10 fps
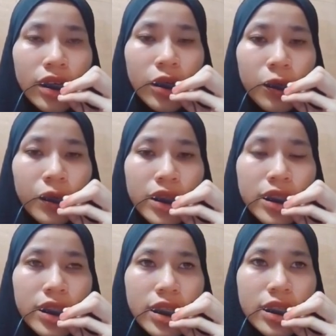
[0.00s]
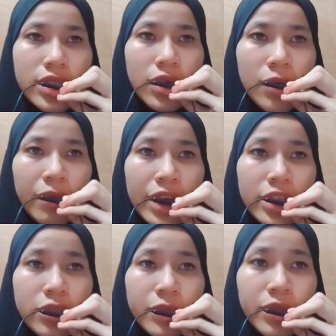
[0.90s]
which is
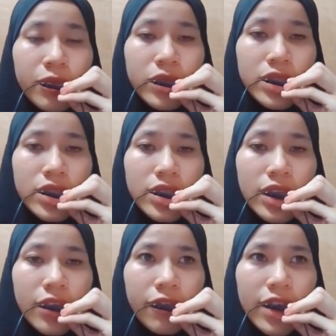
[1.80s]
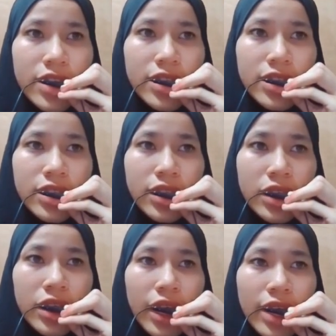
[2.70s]
management versus investor.
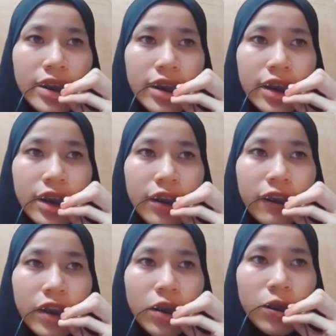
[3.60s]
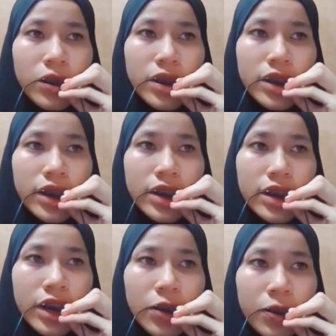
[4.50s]
Executives include the
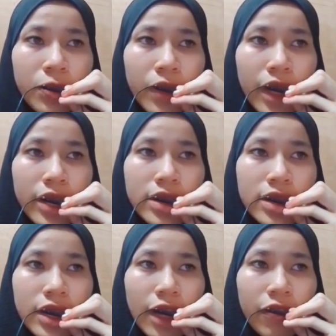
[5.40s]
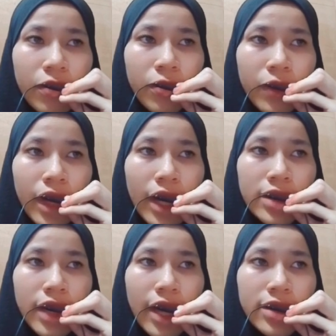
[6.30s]
CEO and CFO has
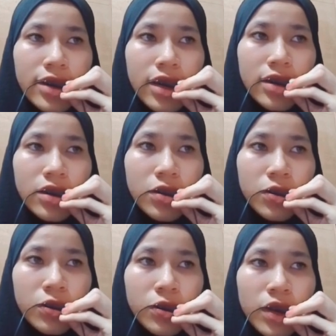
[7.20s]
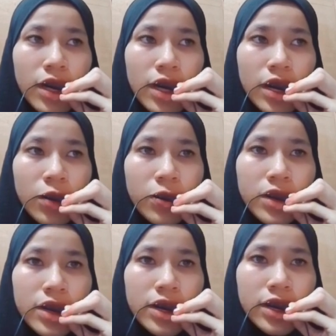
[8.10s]
access to
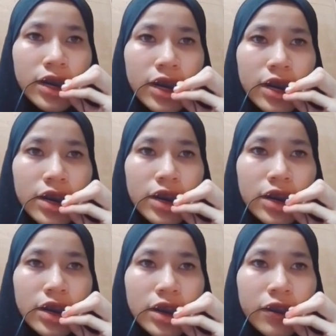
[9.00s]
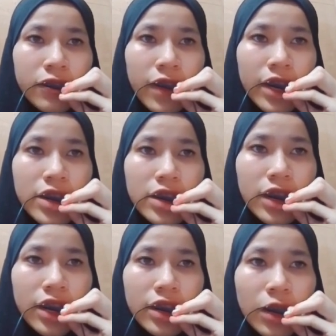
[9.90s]
crucial internal financial
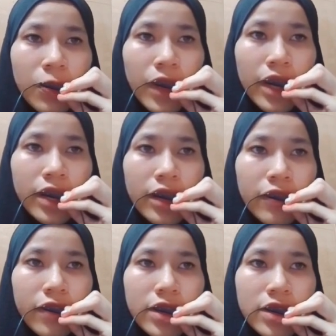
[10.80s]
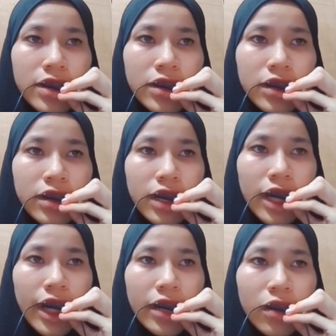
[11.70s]
data while investors
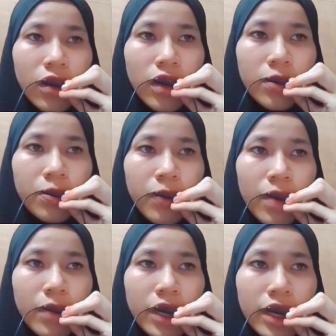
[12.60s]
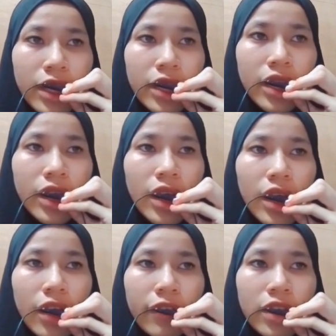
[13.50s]
rely on publicly
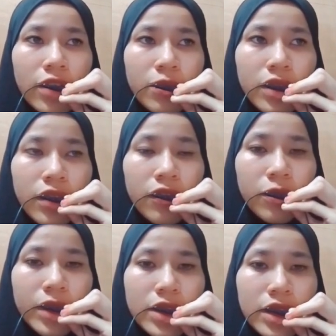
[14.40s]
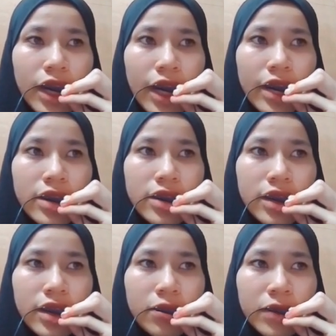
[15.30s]
available information and
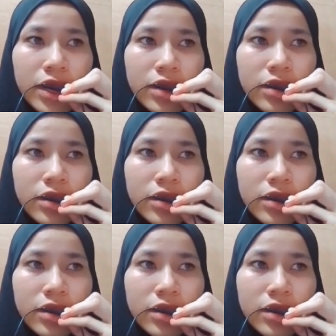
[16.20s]
statements.